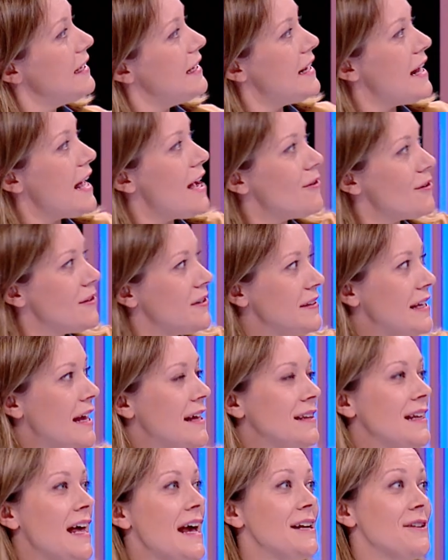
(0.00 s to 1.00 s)
it out on that
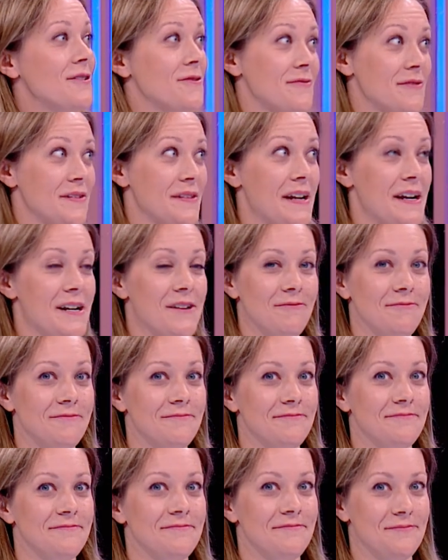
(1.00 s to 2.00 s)
line over there.
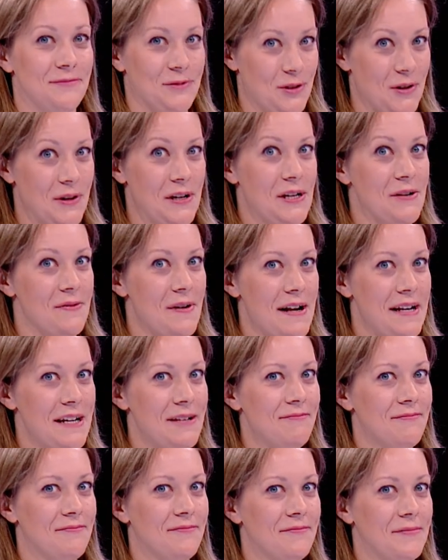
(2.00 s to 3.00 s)
So are you ready? Mm
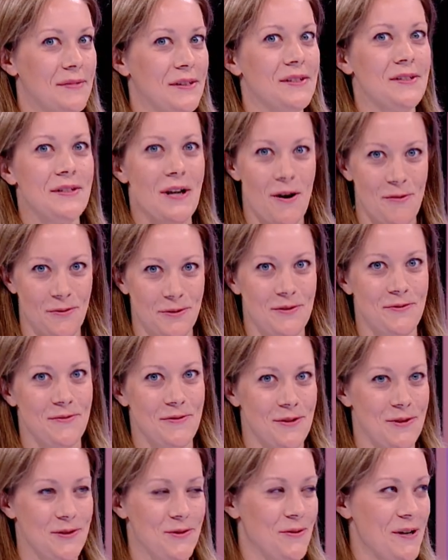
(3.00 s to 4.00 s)
-hmm. Let's mm-hmm. start with the
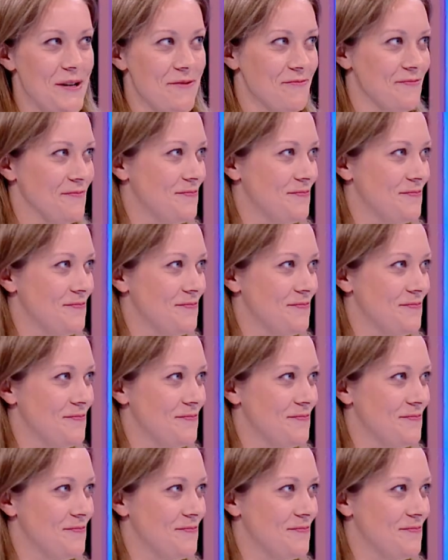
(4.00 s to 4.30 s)
first one.